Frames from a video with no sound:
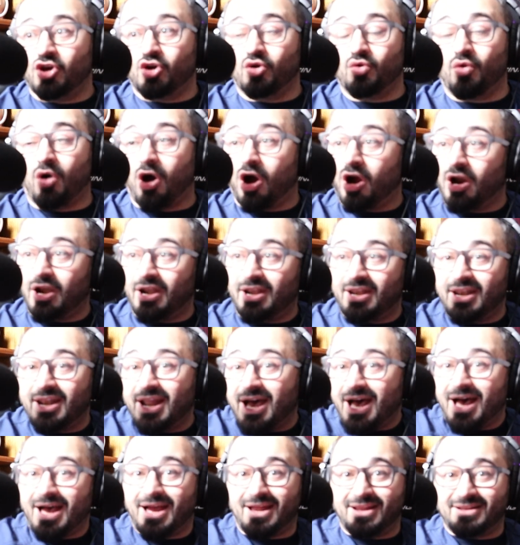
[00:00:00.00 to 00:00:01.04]
who are
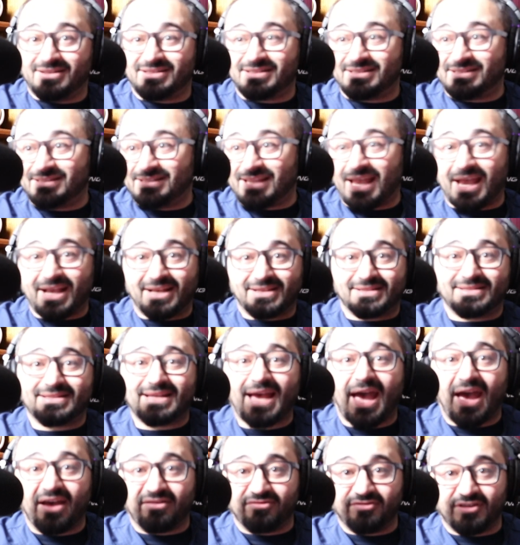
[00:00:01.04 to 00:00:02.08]
not tech
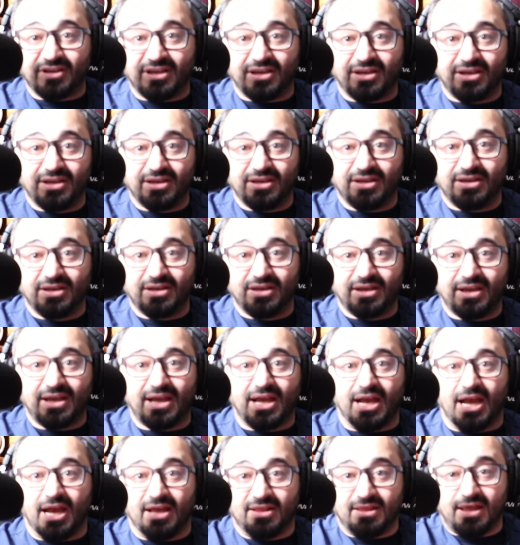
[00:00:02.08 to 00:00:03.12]
savvy
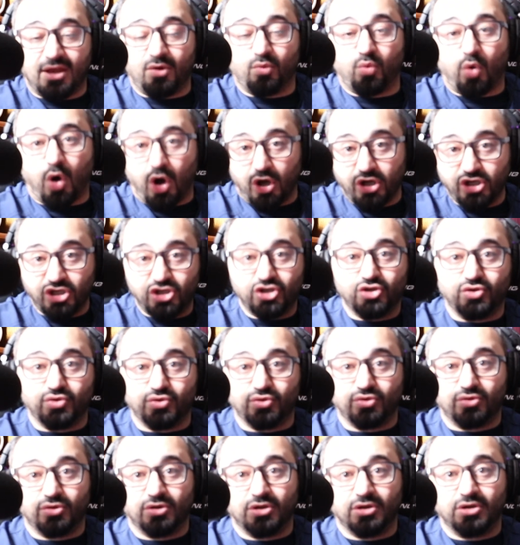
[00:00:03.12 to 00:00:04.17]
and they want
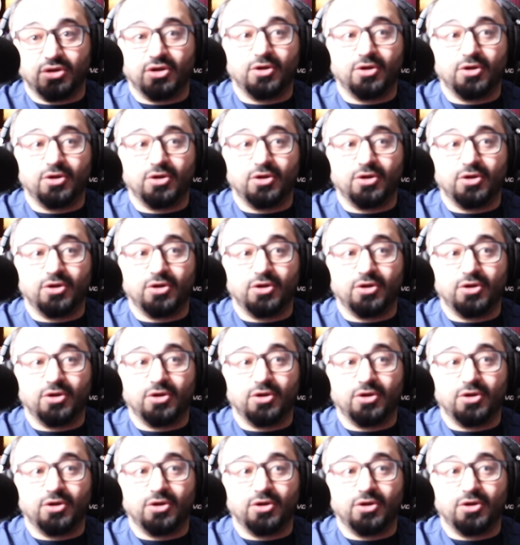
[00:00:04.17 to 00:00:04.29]
you